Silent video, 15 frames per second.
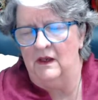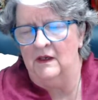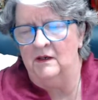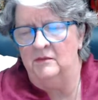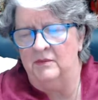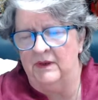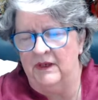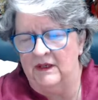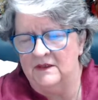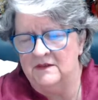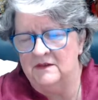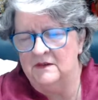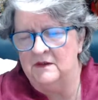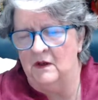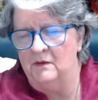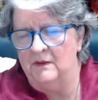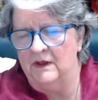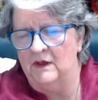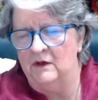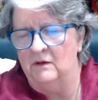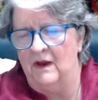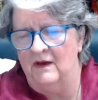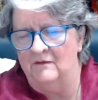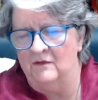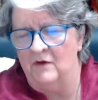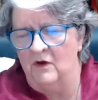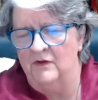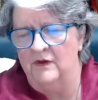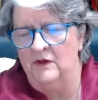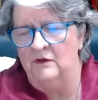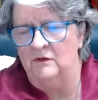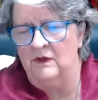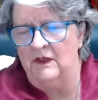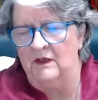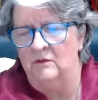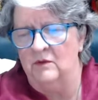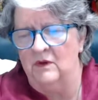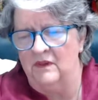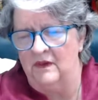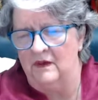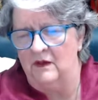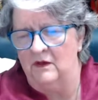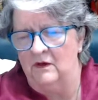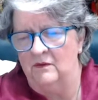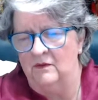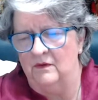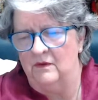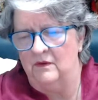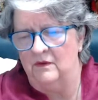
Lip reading: in a peace, knowing you have all that you need within you.